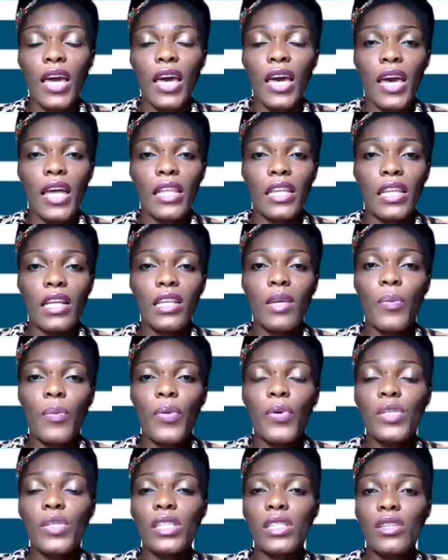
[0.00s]
And on the
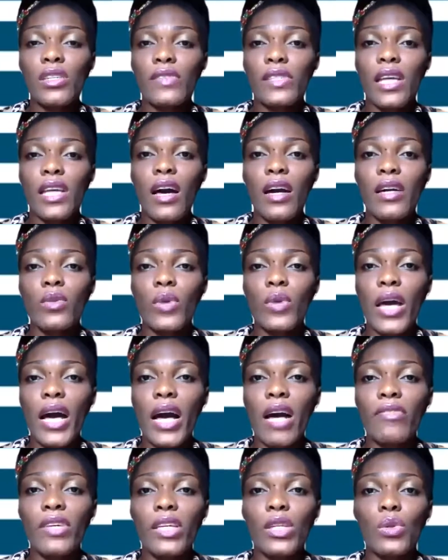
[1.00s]
positive side, we
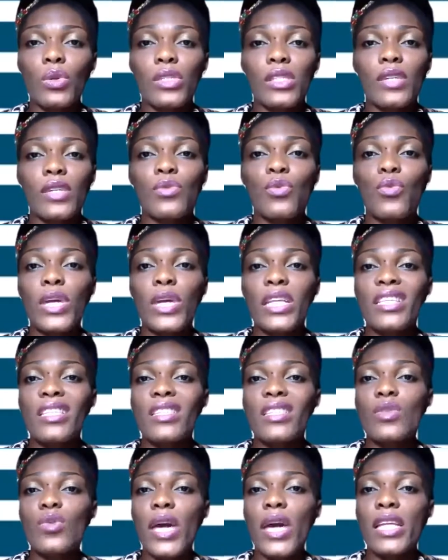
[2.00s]
have Innocent wins
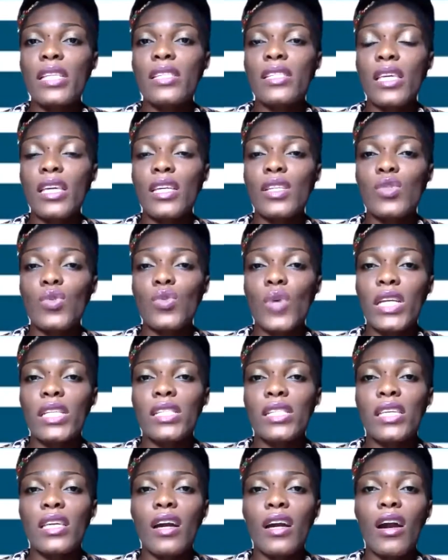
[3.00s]

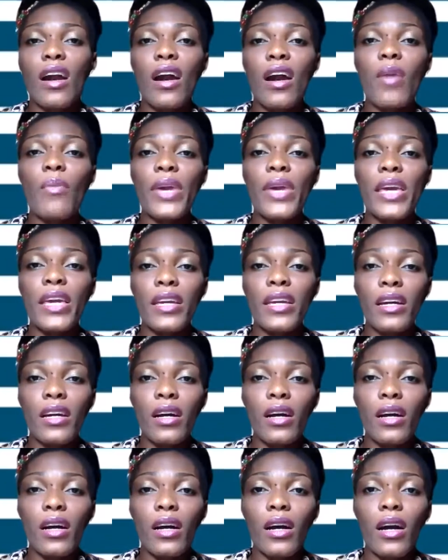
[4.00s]
2020 Car Maker
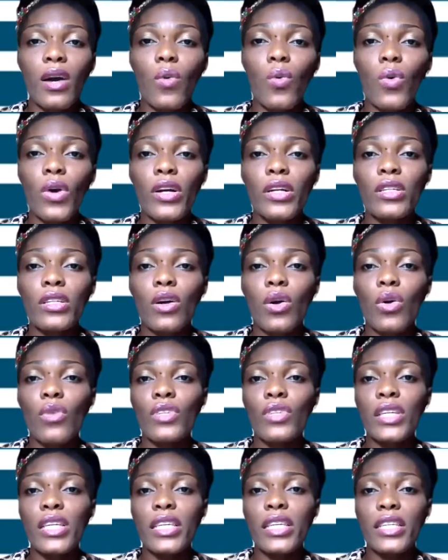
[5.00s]
Award of
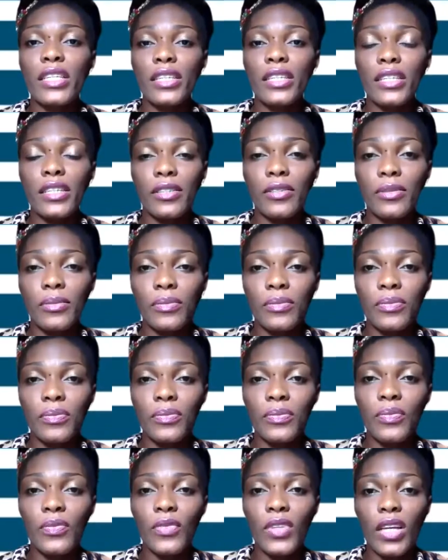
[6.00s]
the Year.
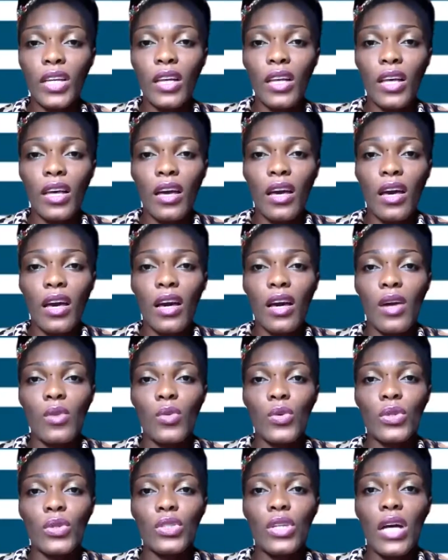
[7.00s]
And we
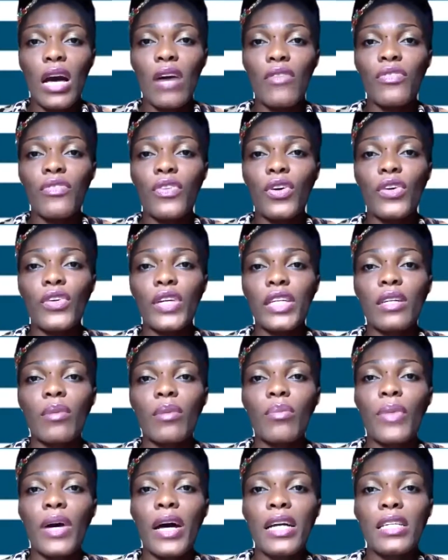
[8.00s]
also have foreigner
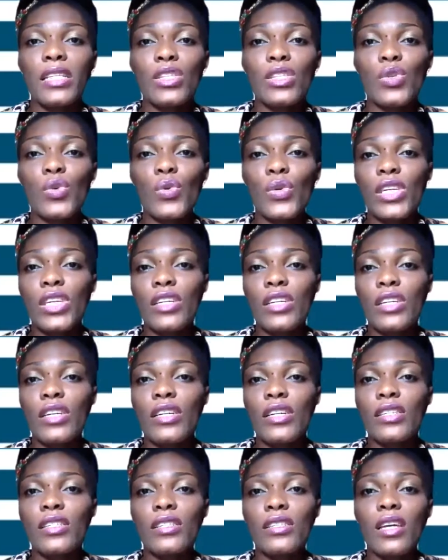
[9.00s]
bags 2
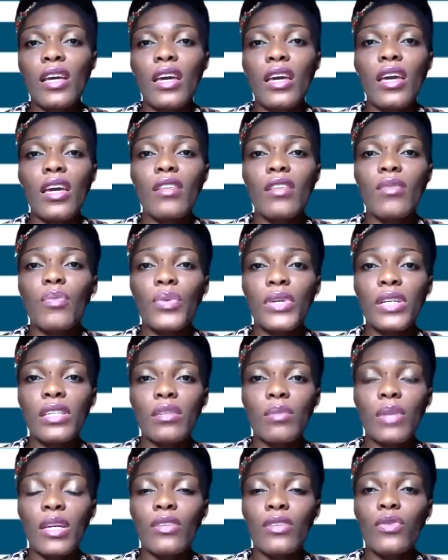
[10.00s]
years
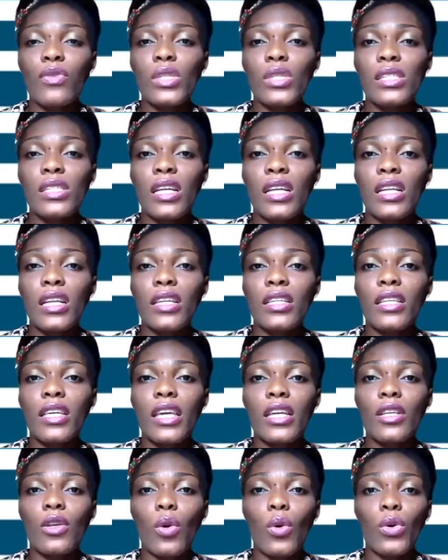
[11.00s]
imprisonment for stealing
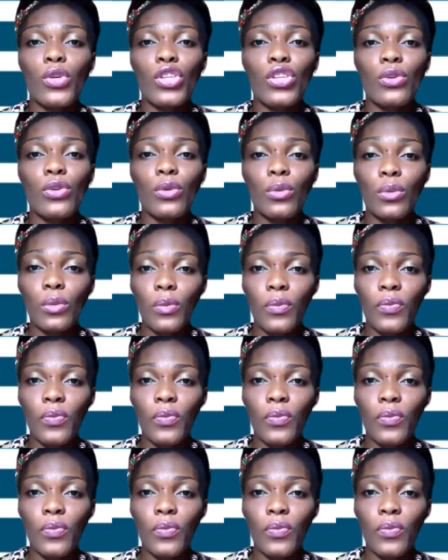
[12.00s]
in Oshun.